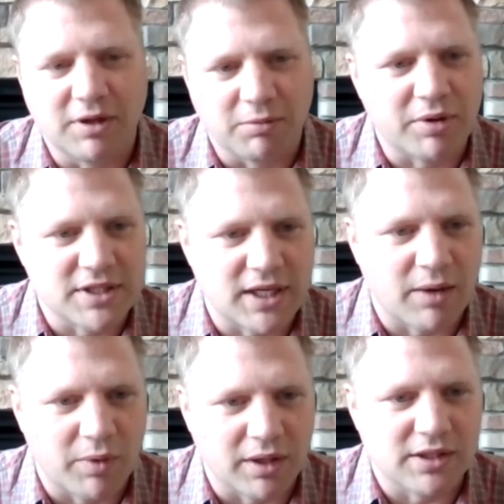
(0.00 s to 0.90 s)
print it
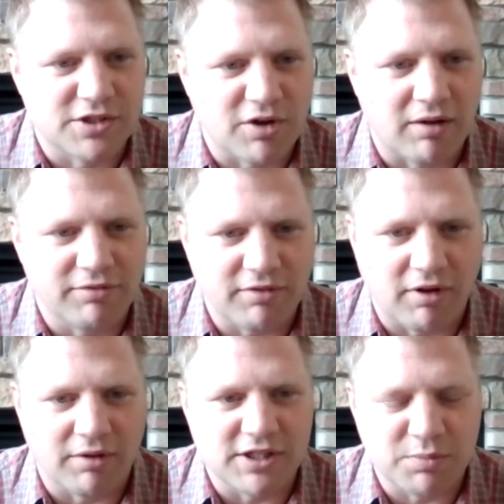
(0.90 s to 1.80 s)
at will to solve
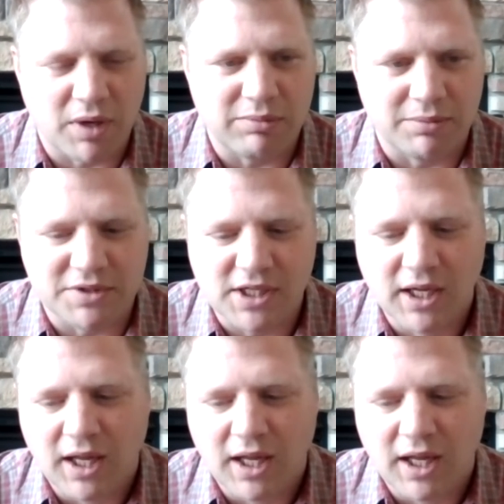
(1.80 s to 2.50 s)
all these problems.